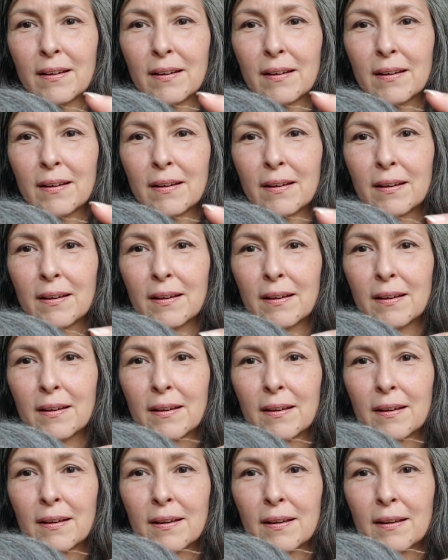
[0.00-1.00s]

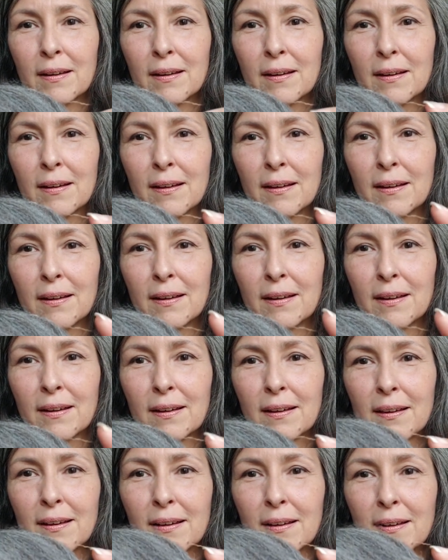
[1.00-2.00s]

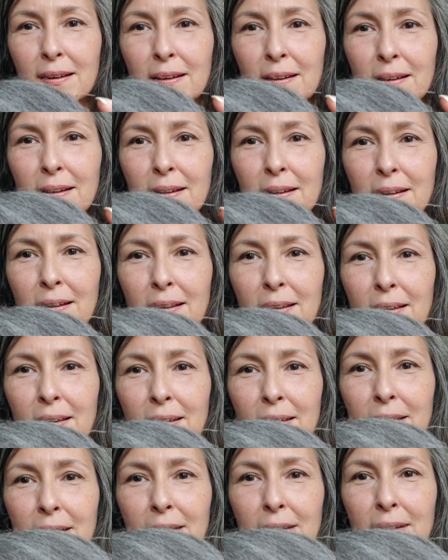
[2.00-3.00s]

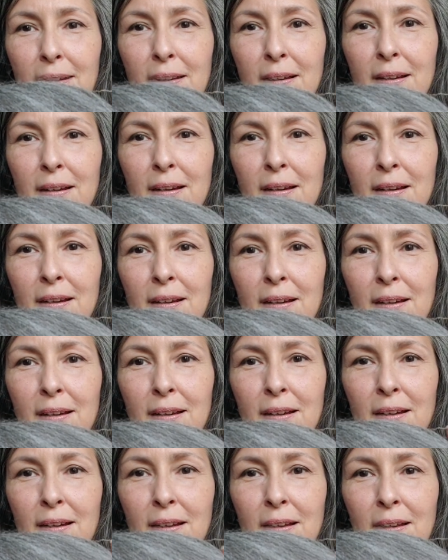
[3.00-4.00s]

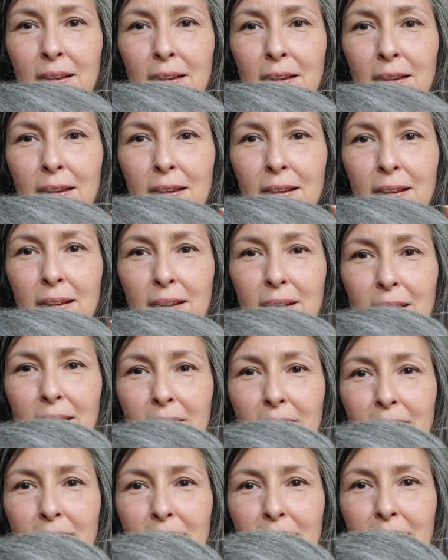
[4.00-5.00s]

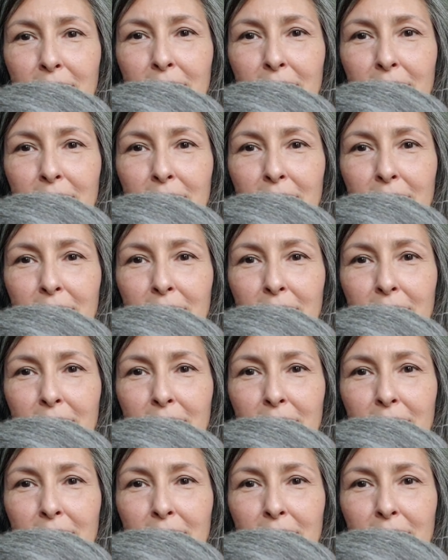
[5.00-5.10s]
(silence)